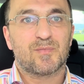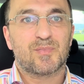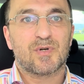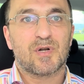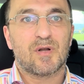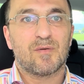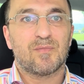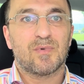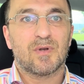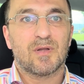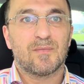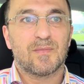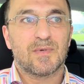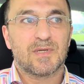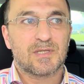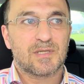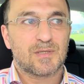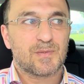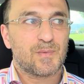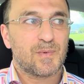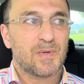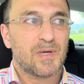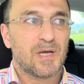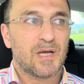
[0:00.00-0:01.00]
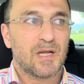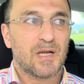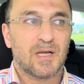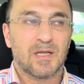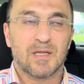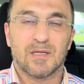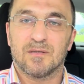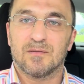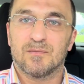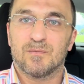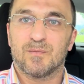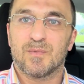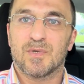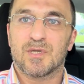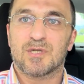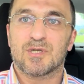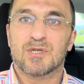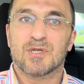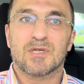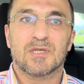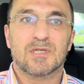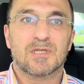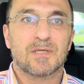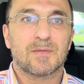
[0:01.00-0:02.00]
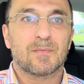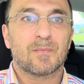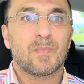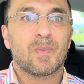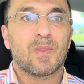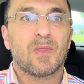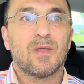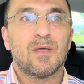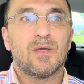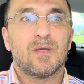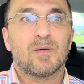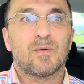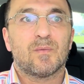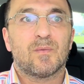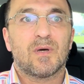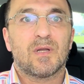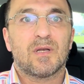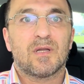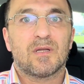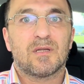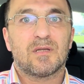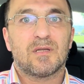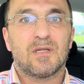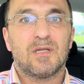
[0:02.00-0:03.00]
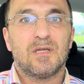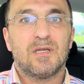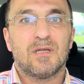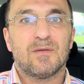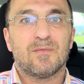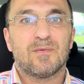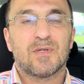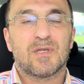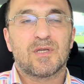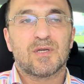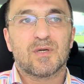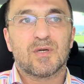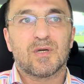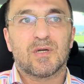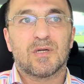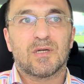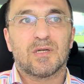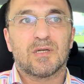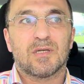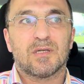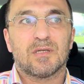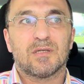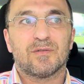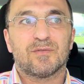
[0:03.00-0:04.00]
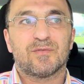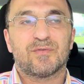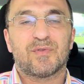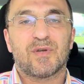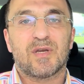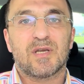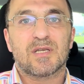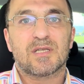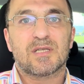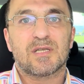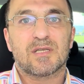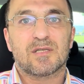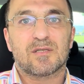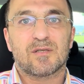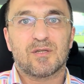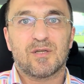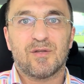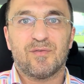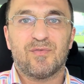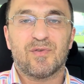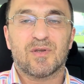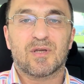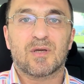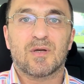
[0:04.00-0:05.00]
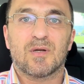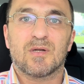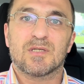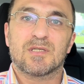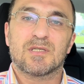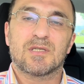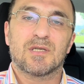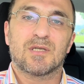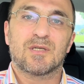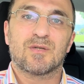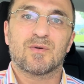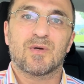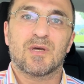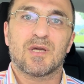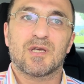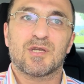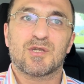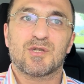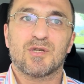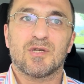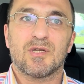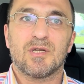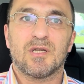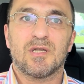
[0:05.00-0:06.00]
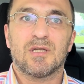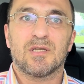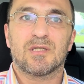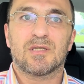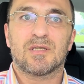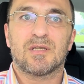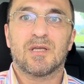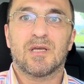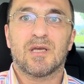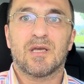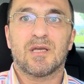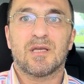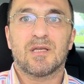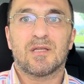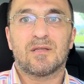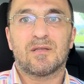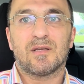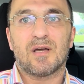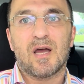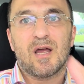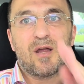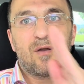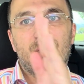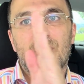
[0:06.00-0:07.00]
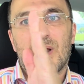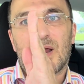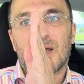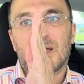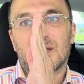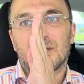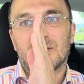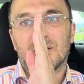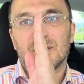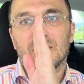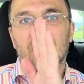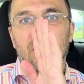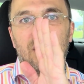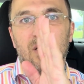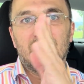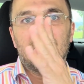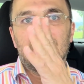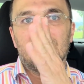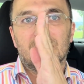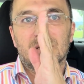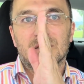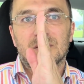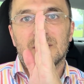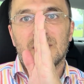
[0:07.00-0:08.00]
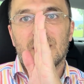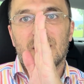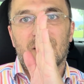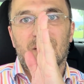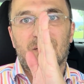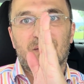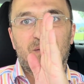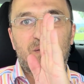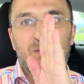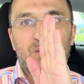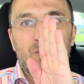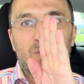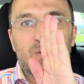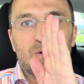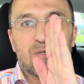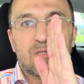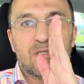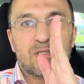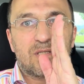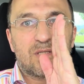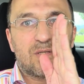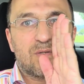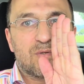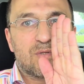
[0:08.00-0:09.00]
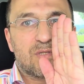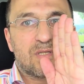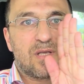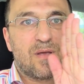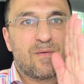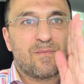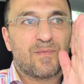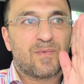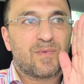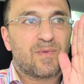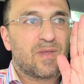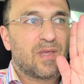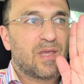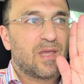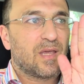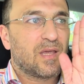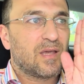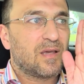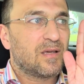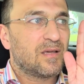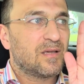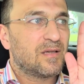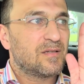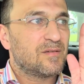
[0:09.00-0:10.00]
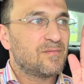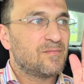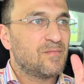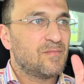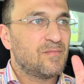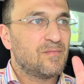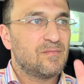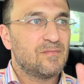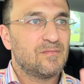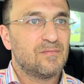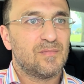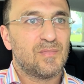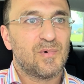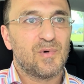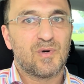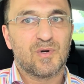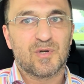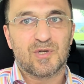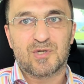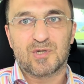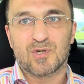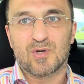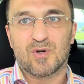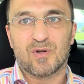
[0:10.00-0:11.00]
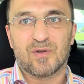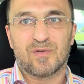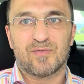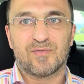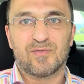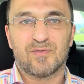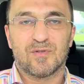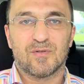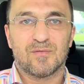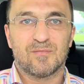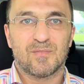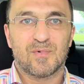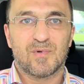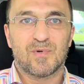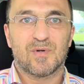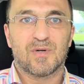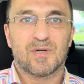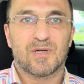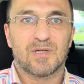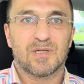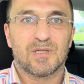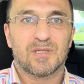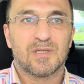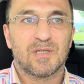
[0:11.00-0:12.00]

problem as well, which is when an individual faces a difficult situation, they direct their thoughts to something more joyful, more